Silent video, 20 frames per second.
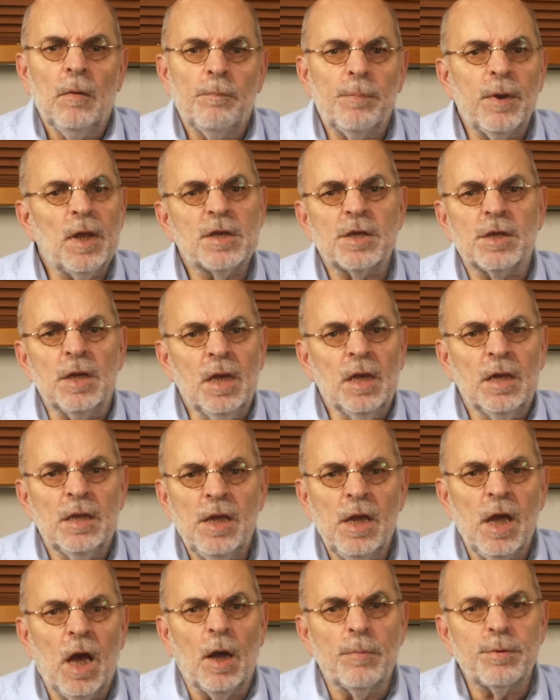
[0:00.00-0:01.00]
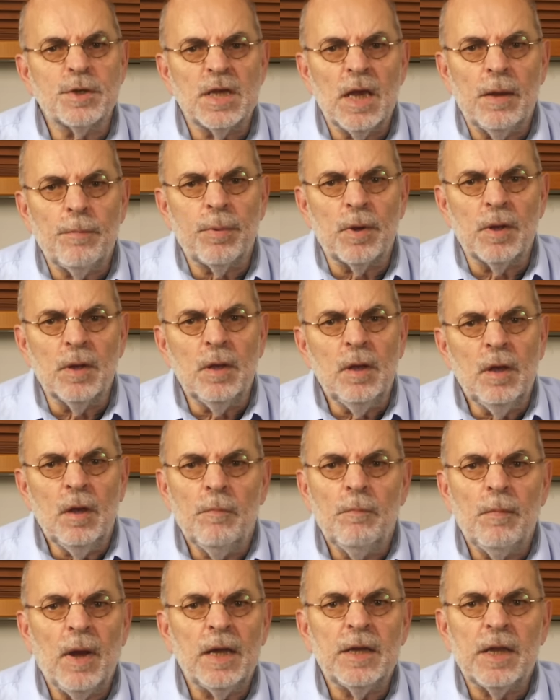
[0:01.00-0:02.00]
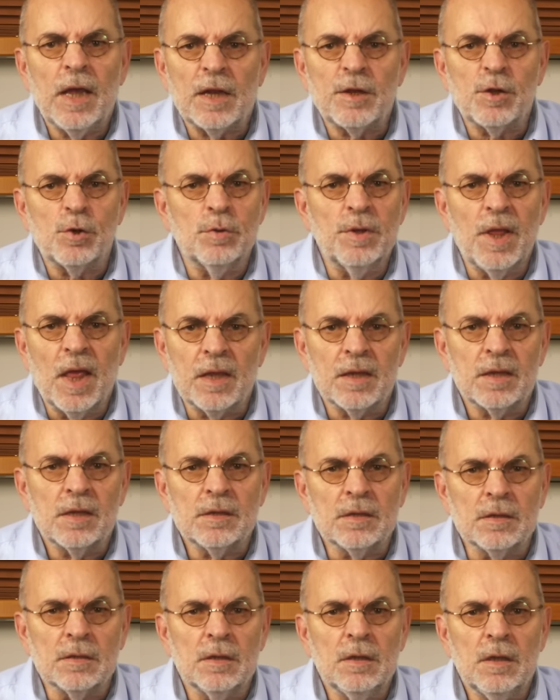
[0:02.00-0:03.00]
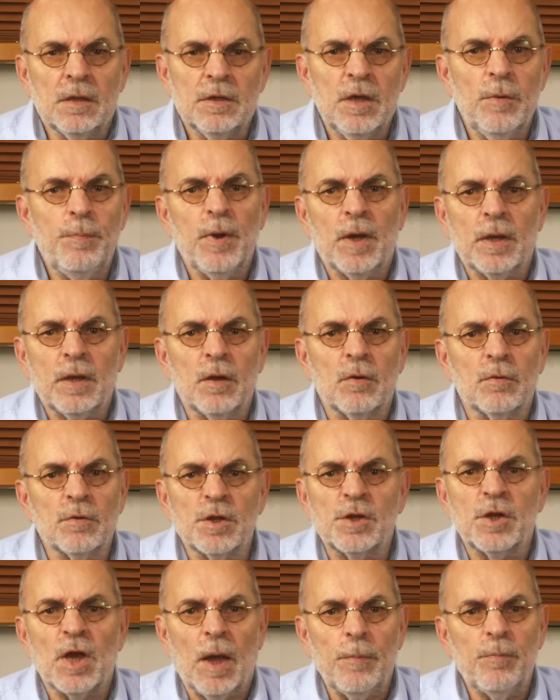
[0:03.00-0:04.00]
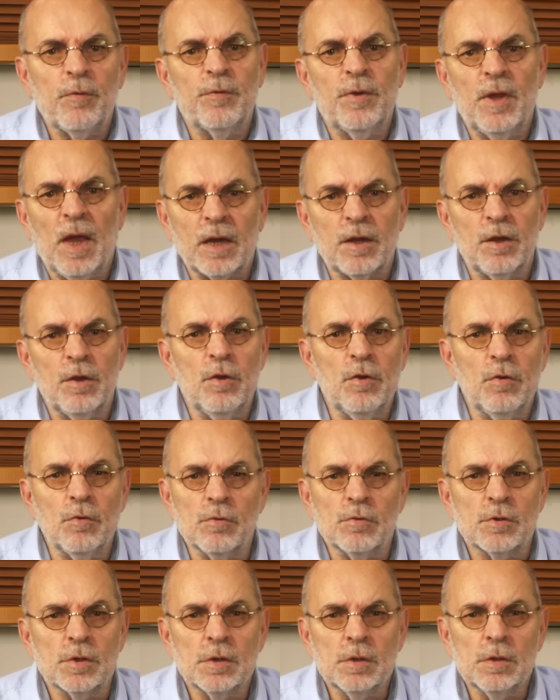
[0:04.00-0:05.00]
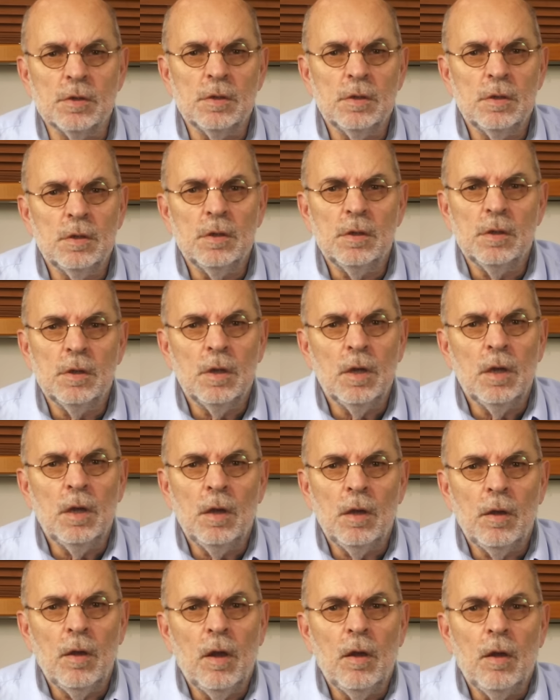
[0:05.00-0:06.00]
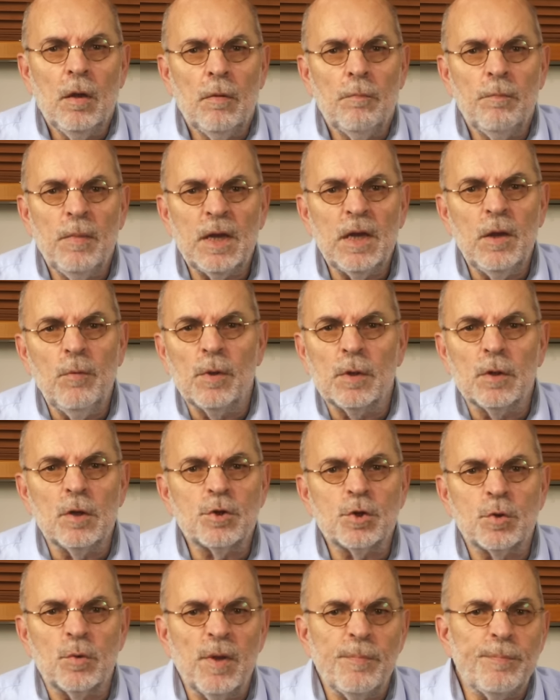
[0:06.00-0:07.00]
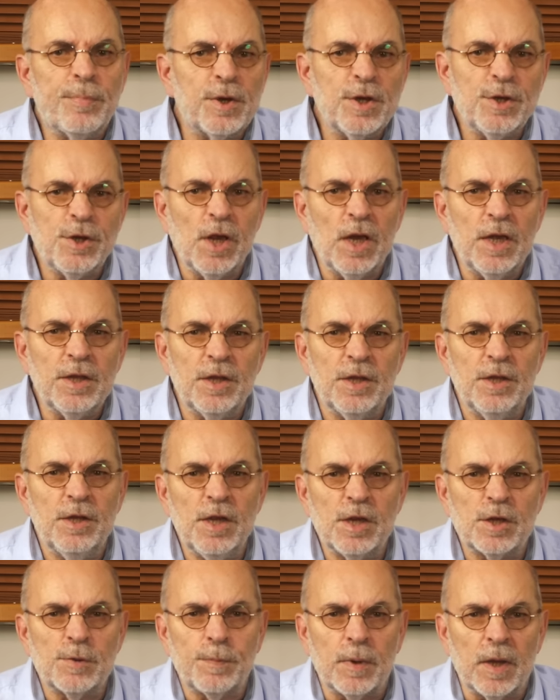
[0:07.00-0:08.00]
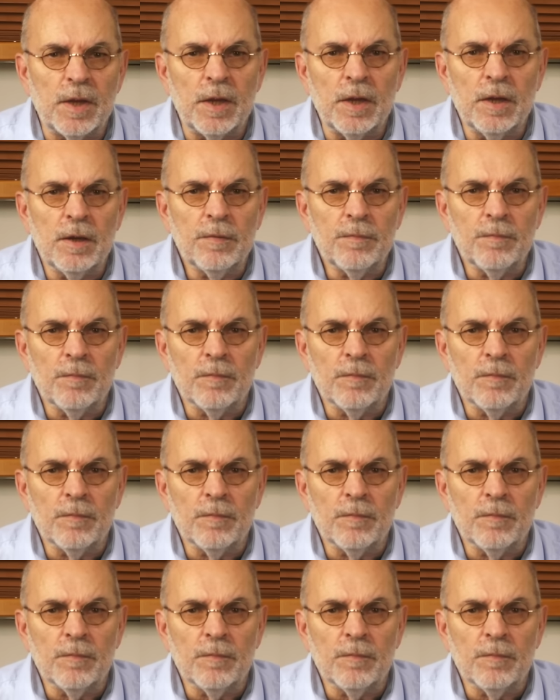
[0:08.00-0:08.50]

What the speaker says: Plus, the upsampler might add to that, depending on the type of DAC you use. Many will also appreciate the display.